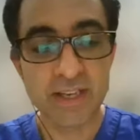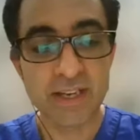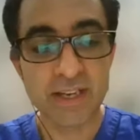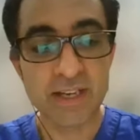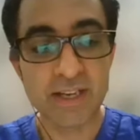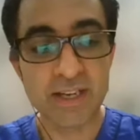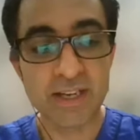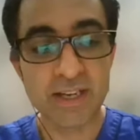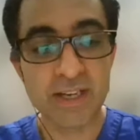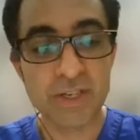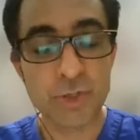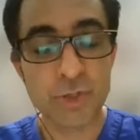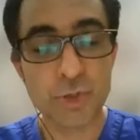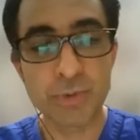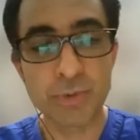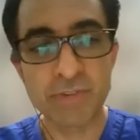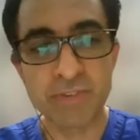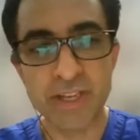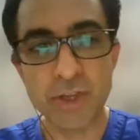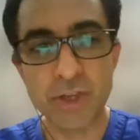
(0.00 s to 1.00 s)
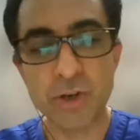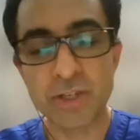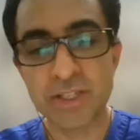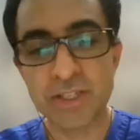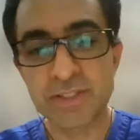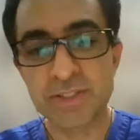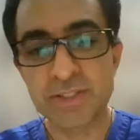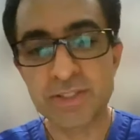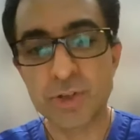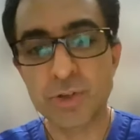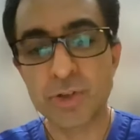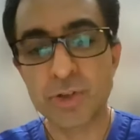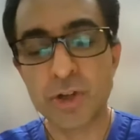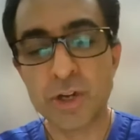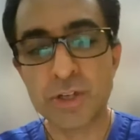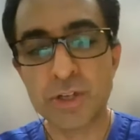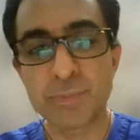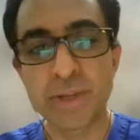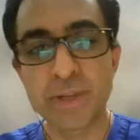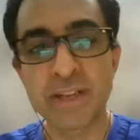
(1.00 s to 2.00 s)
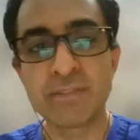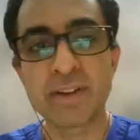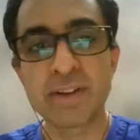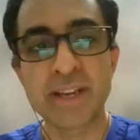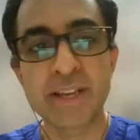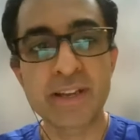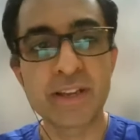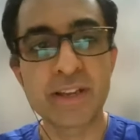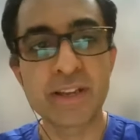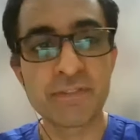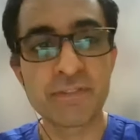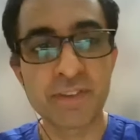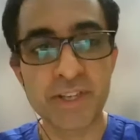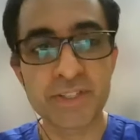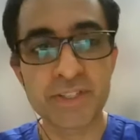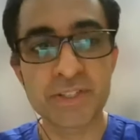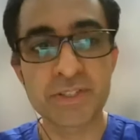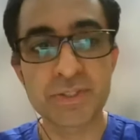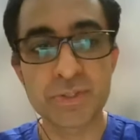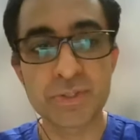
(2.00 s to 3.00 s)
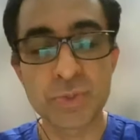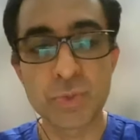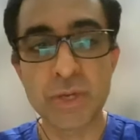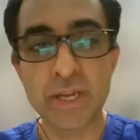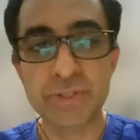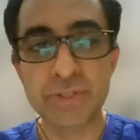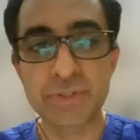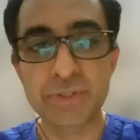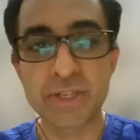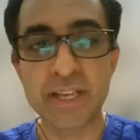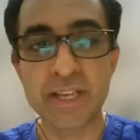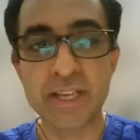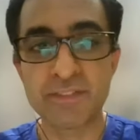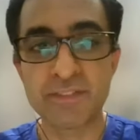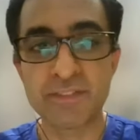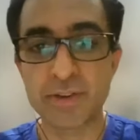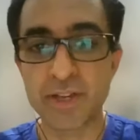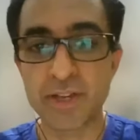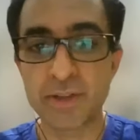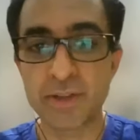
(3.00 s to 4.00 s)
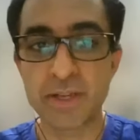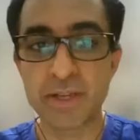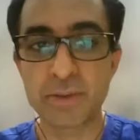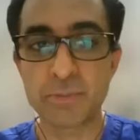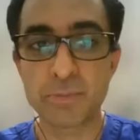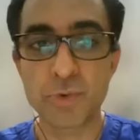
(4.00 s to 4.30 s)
to be very honest, not many viral infections do actually have treatment.